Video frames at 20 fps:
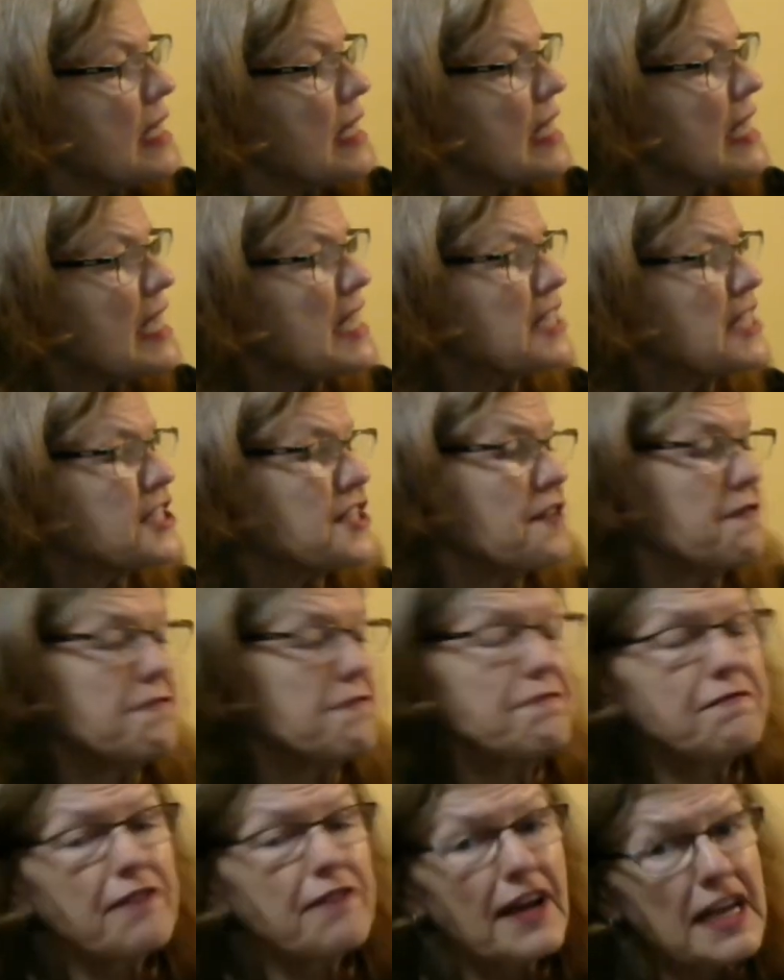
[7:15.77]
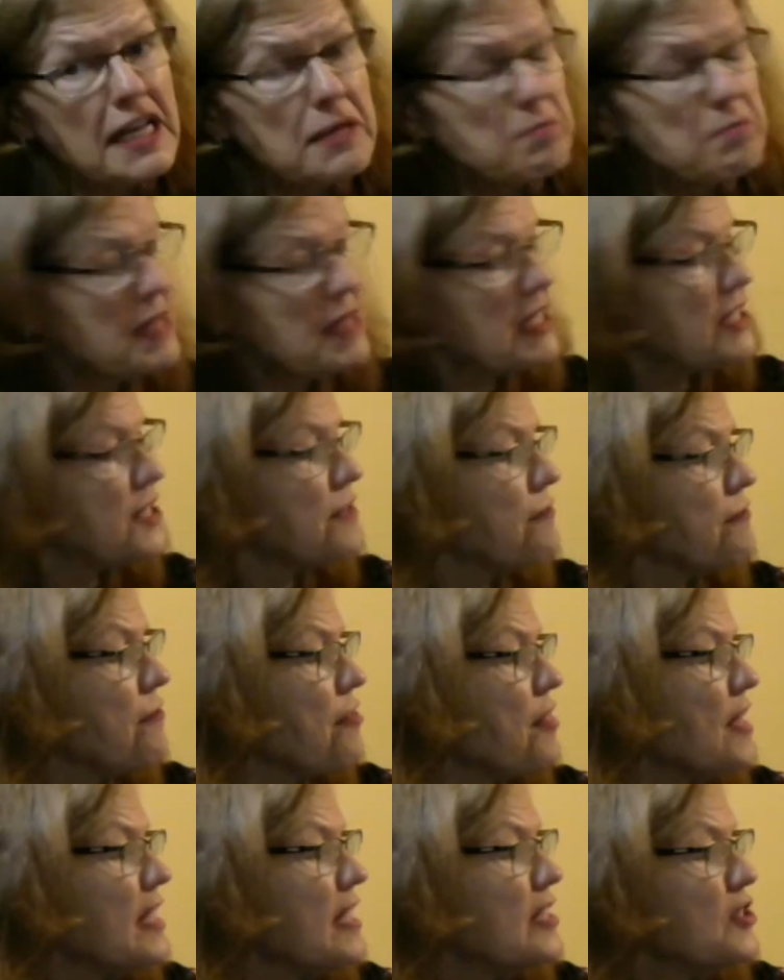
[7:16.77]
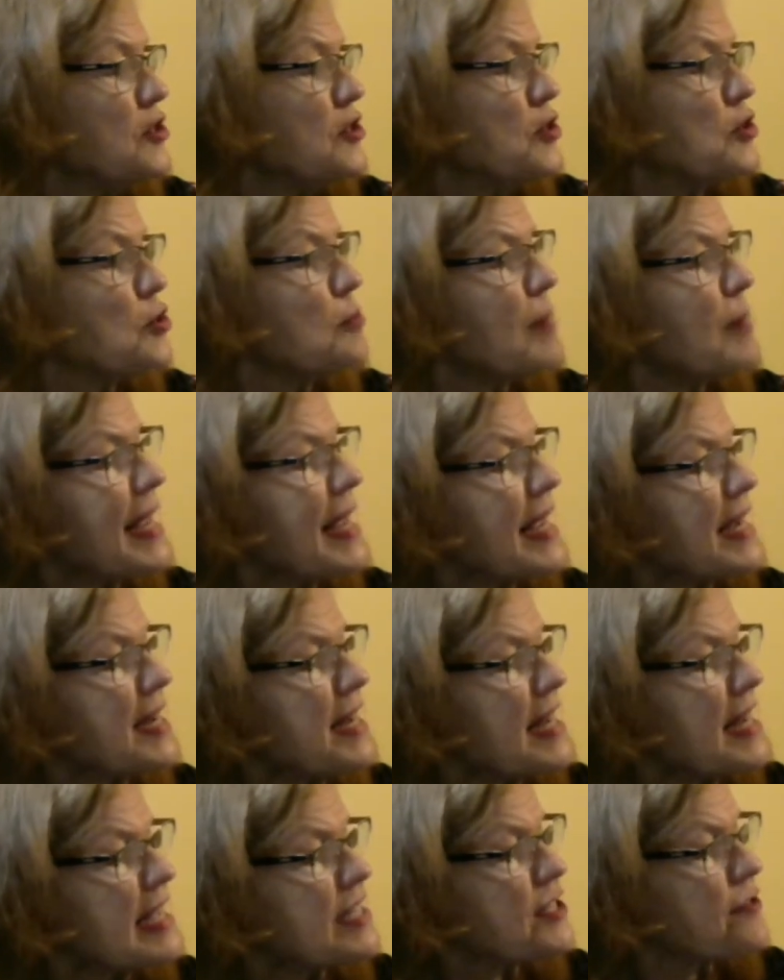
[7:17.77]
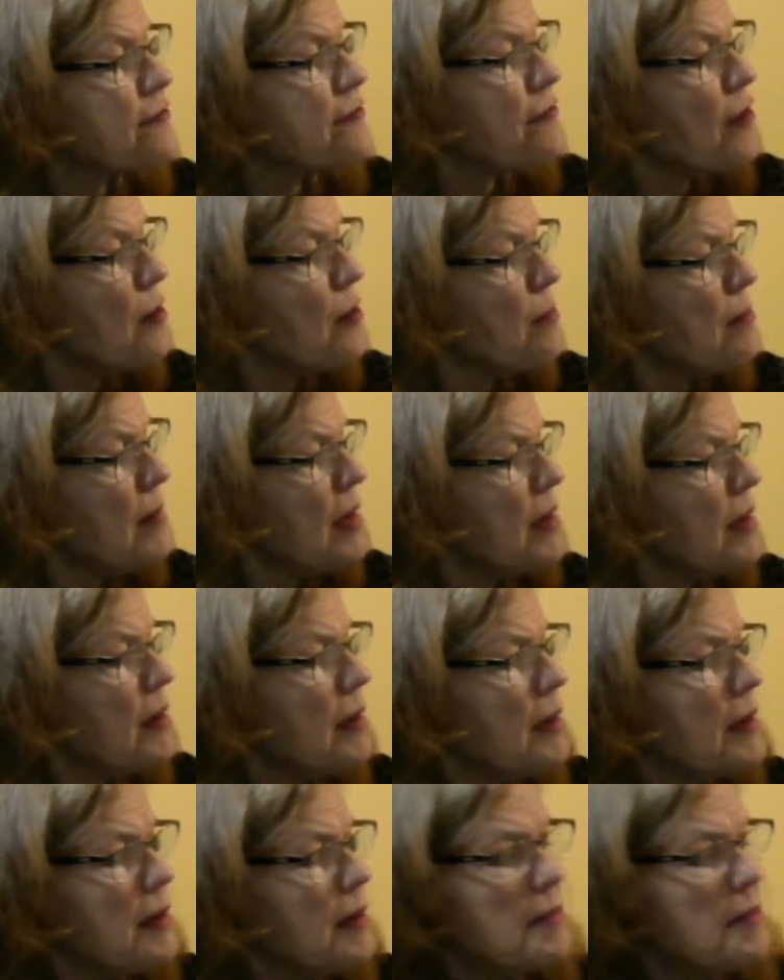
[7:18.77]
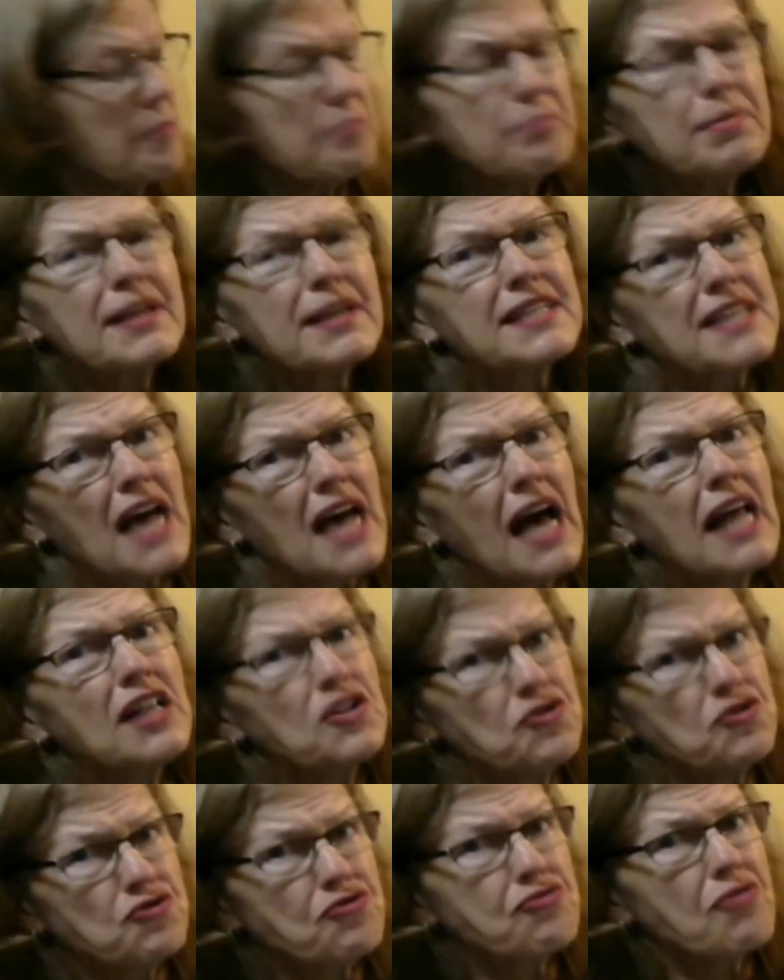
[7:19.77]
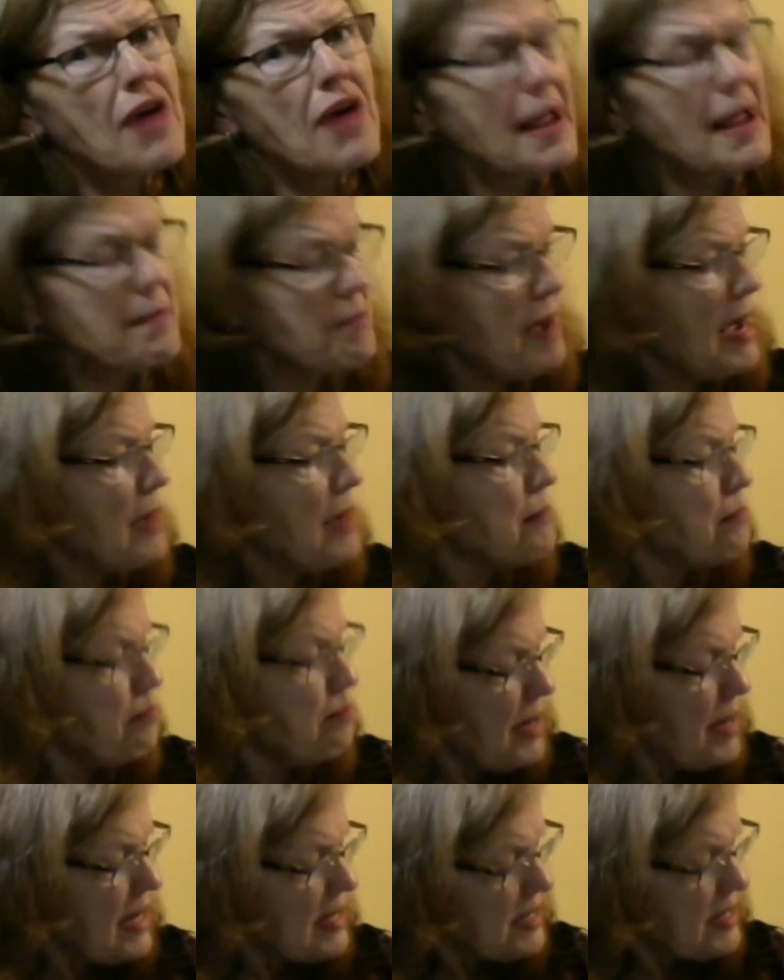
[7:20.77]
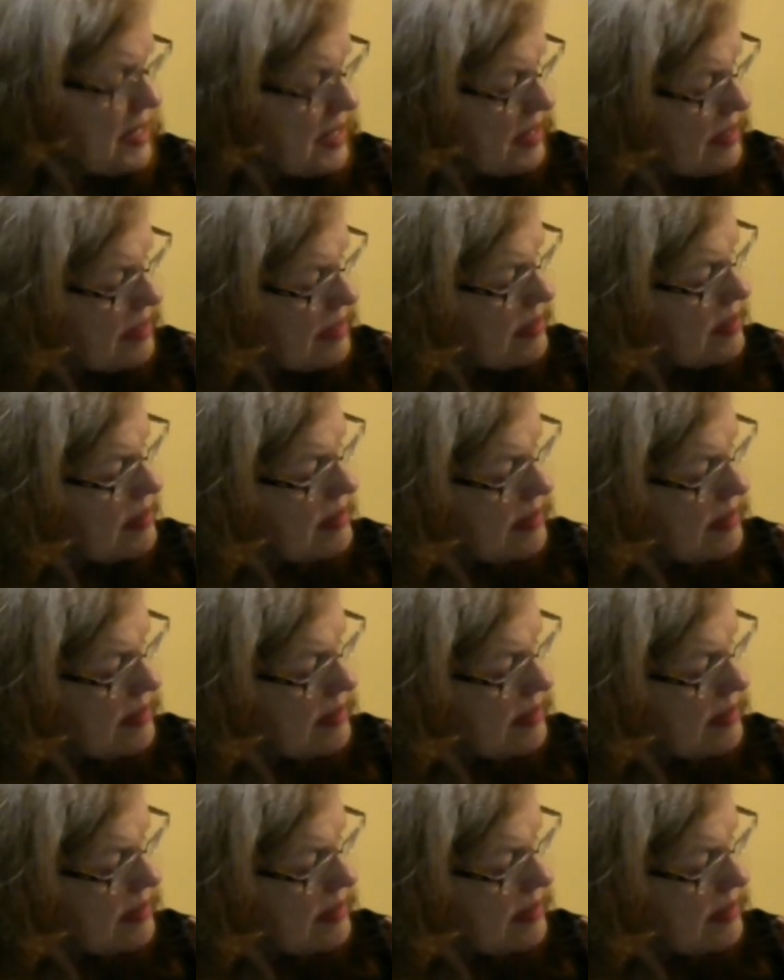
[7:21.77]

"It's a funny mix of things to make a nest from, but I'll try my best."